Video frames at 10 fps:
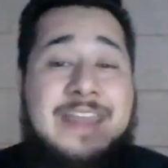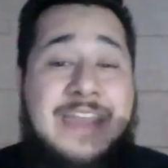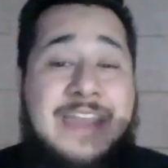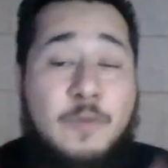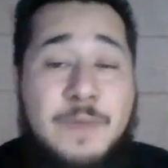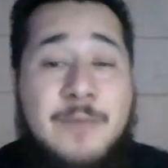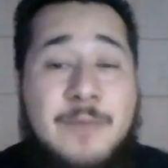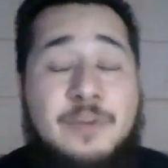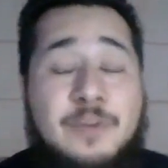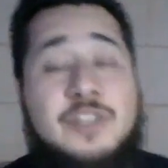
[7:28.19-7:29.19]
They will be
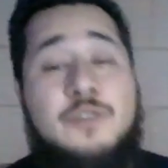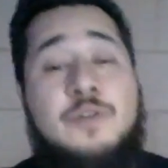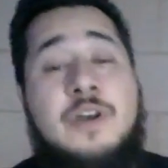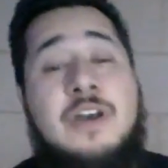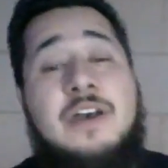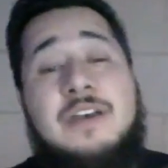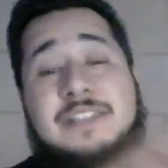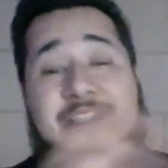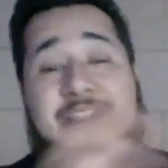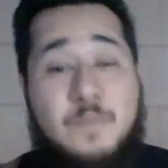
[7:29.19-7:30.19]
able to
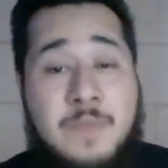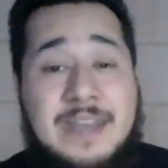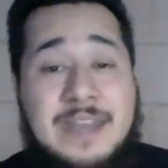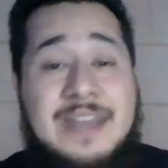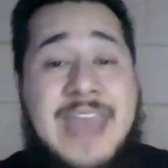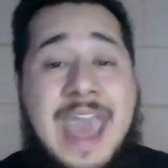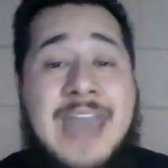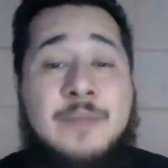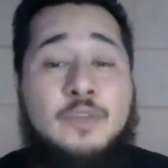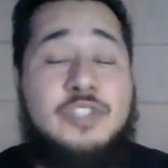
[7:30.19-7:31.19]
submit an
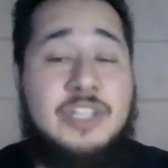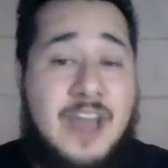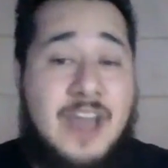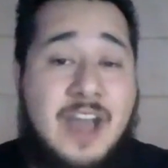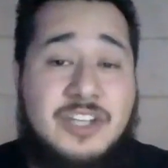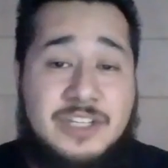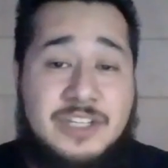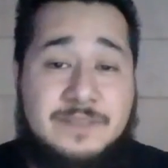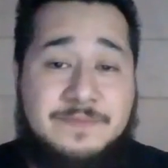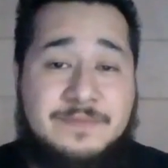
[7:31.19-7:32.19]
animal to the auction